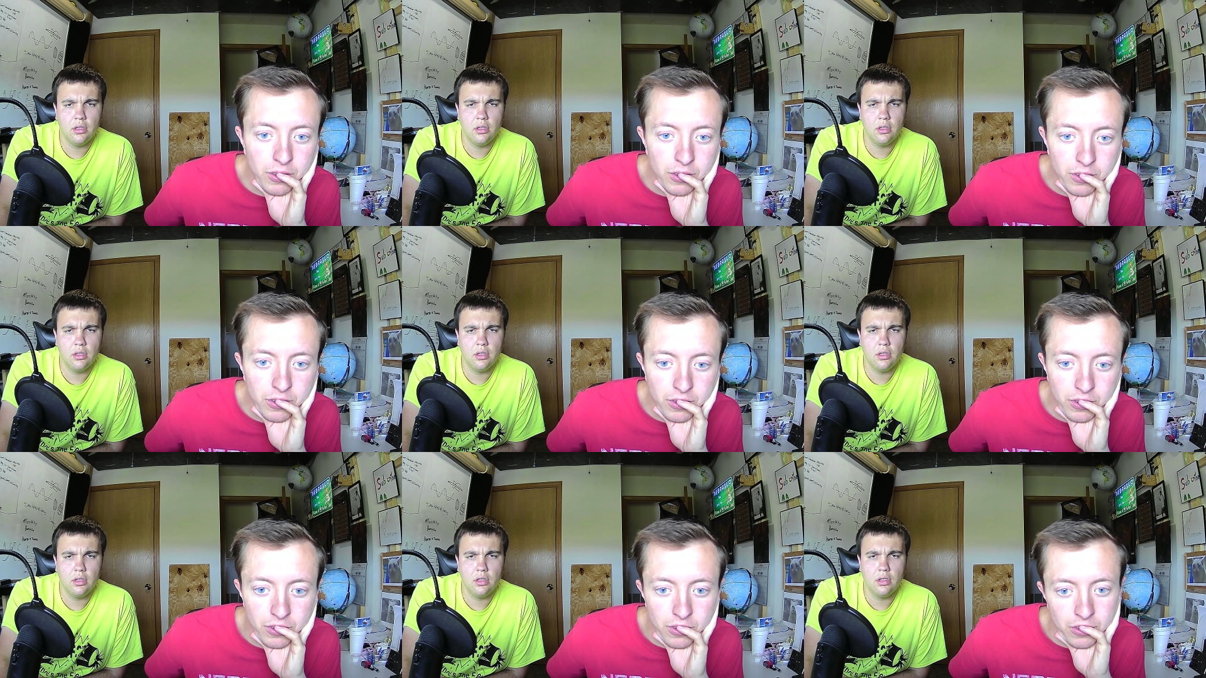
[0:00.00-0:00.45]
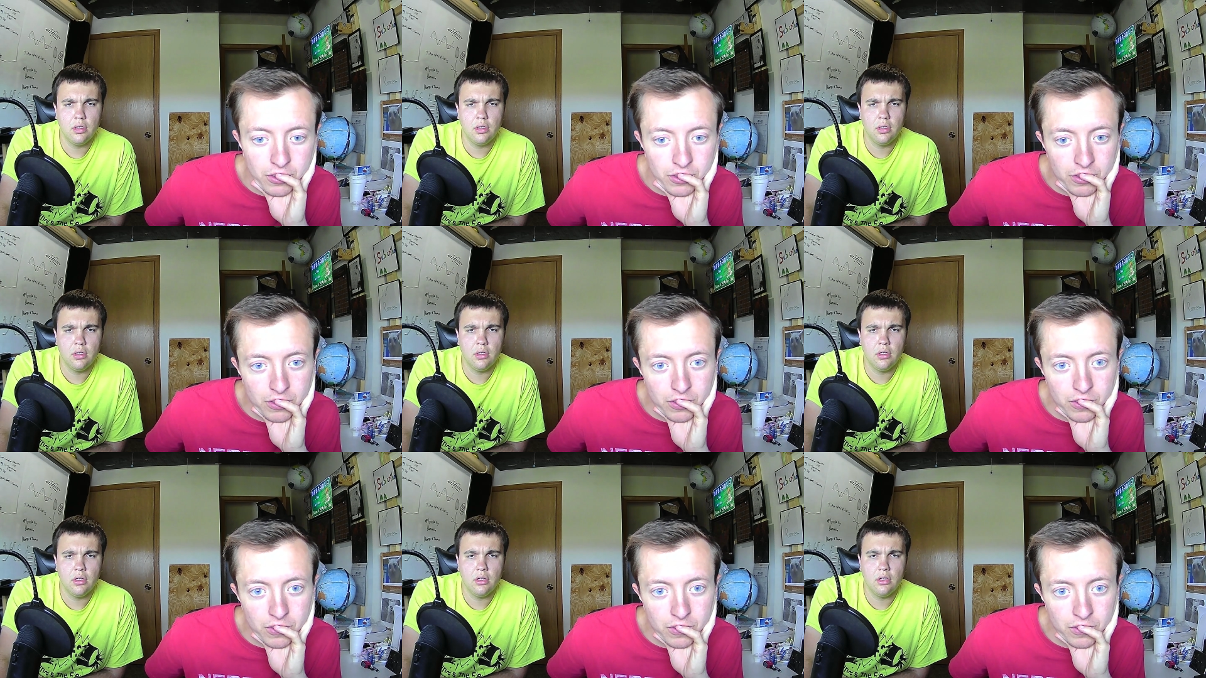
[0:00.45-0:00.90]

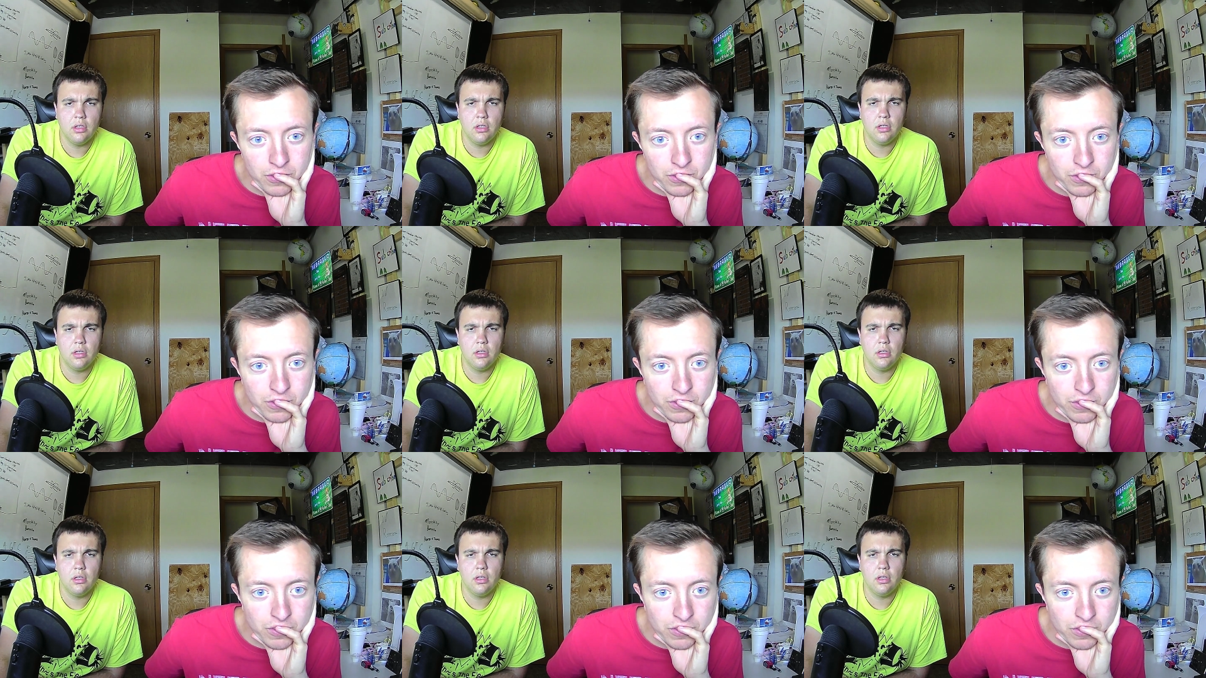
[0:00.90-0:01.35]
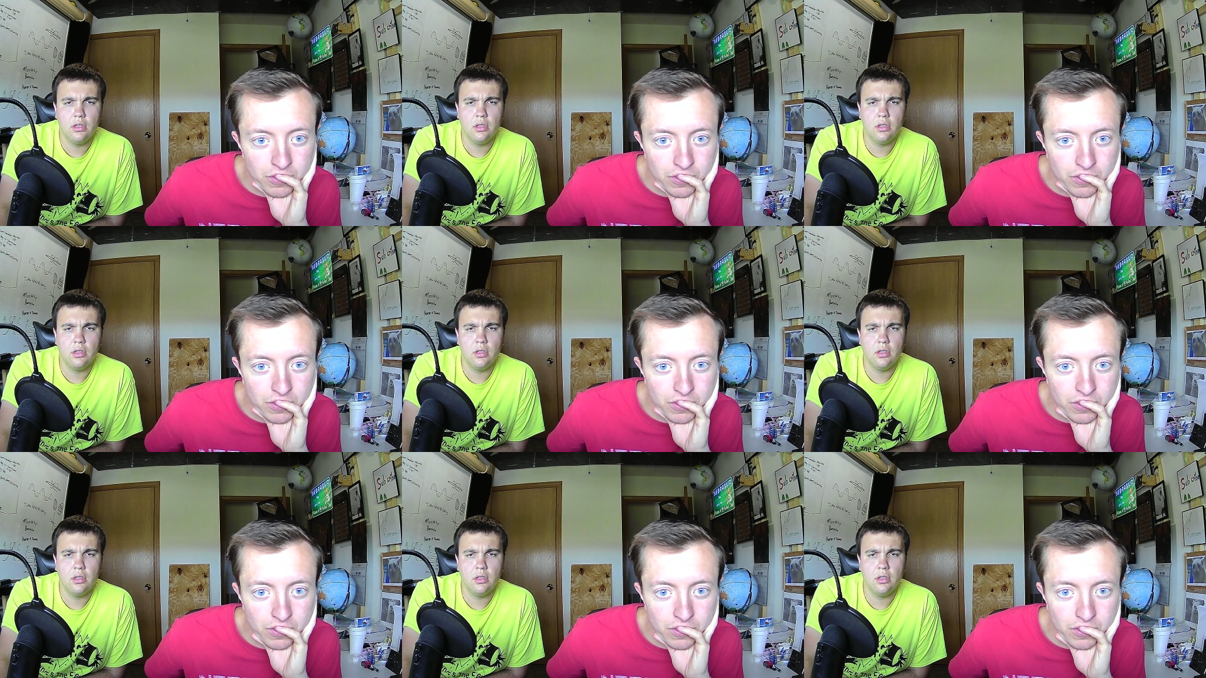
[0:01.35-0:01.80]

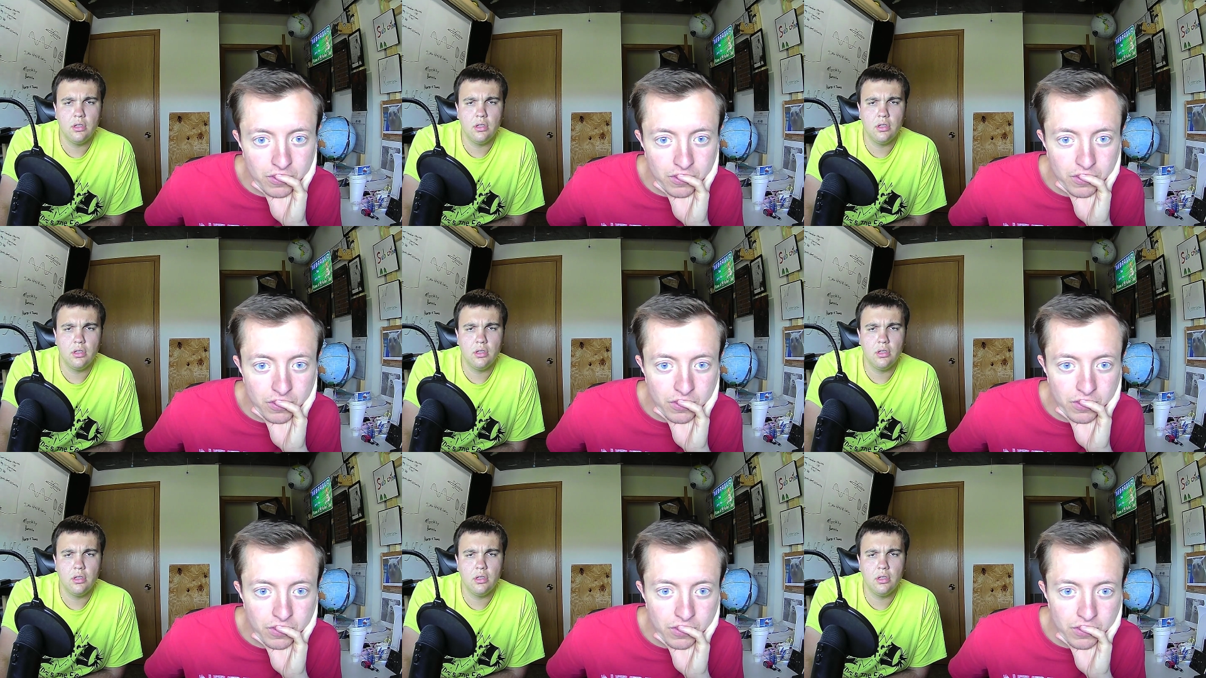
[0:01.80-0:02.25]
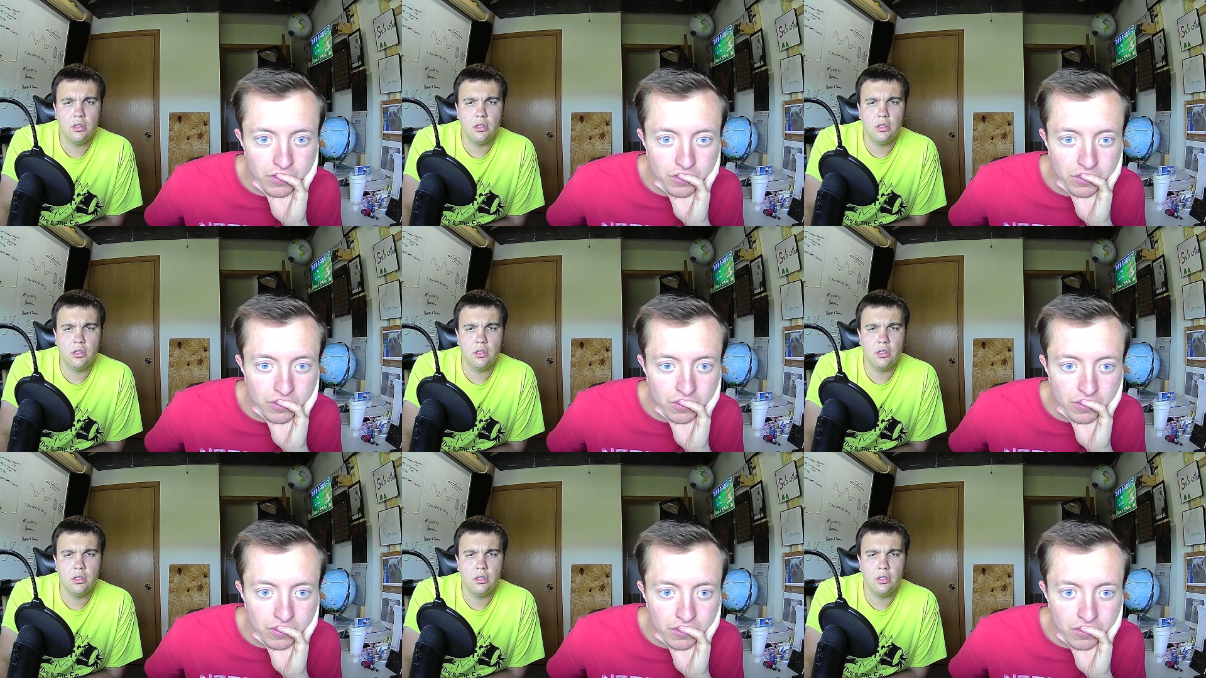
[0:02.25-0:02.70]

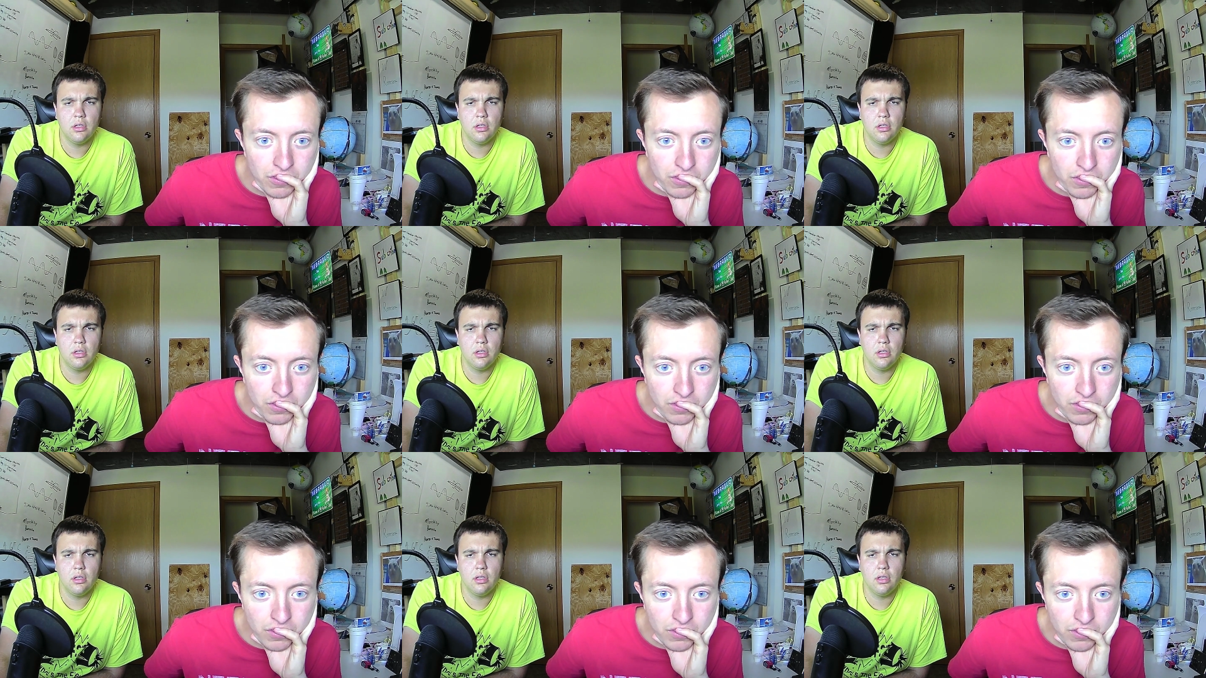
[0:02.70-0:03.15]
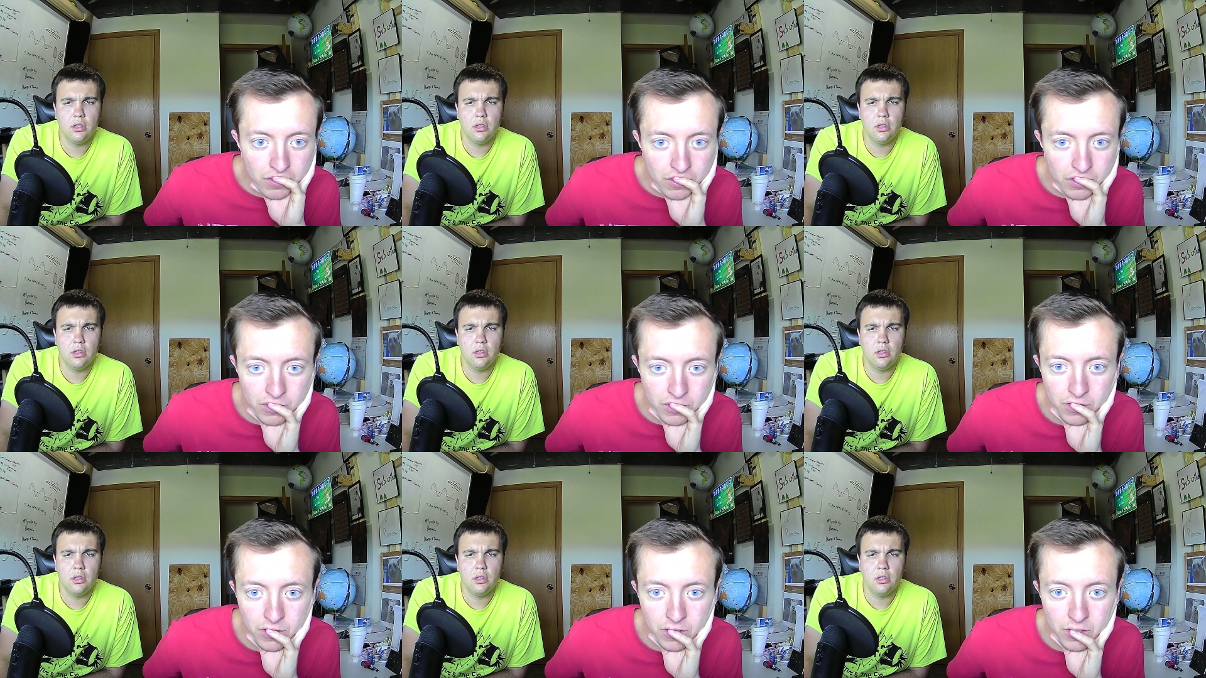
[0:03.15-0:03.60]

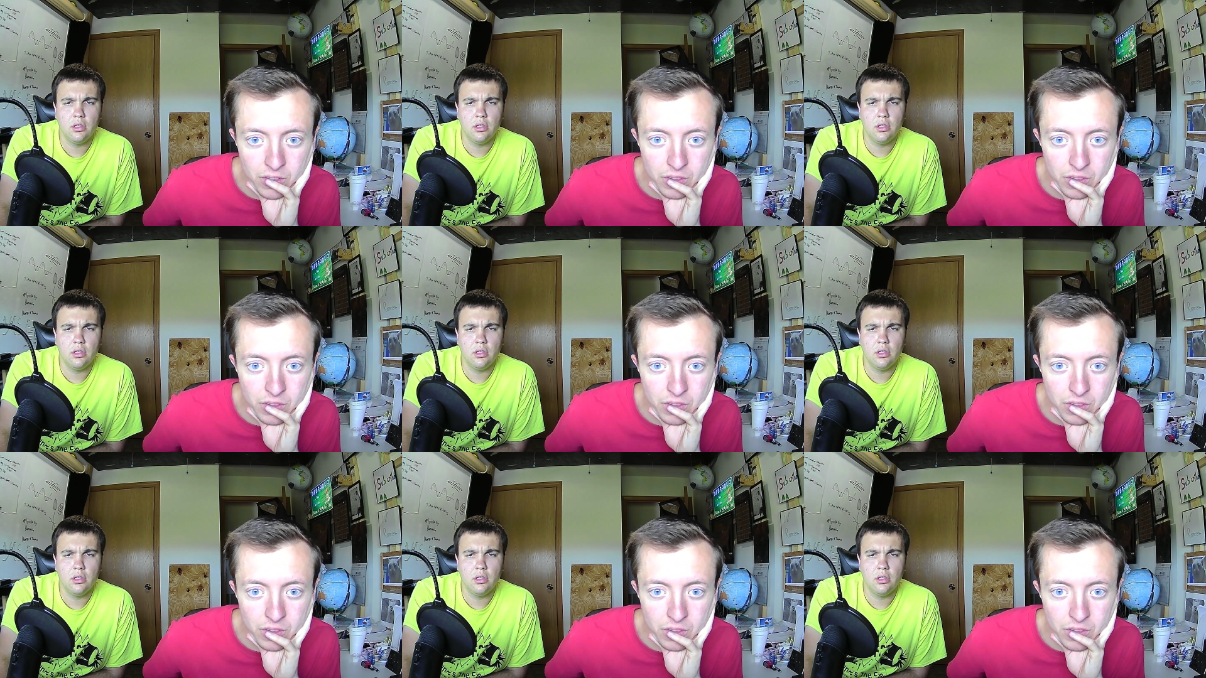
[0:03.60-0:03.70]
(silence)